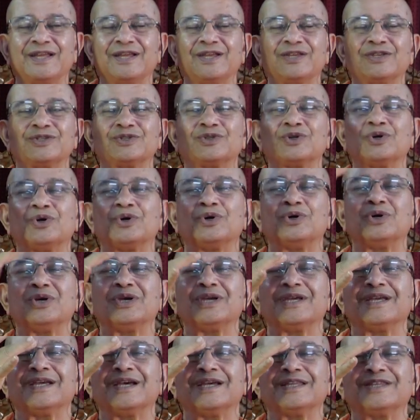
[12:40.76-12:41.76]
So,
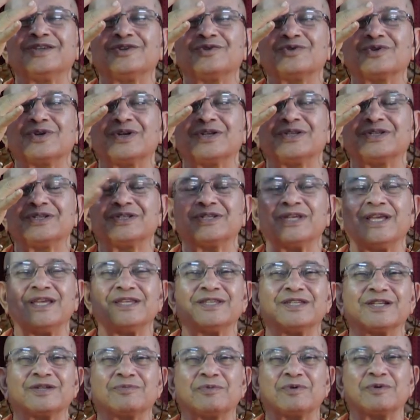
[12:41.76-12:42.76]
Yatishwaraji
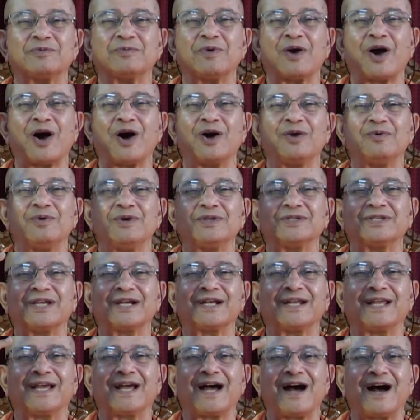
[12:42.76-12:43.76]
says it must be always at
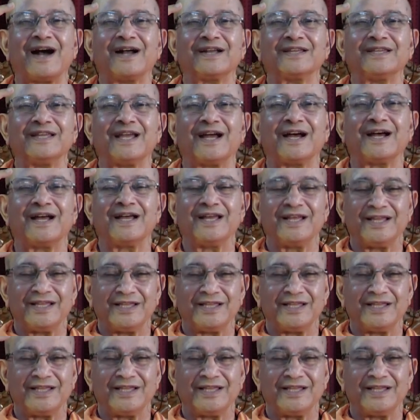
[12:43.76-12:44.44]
the Ajna,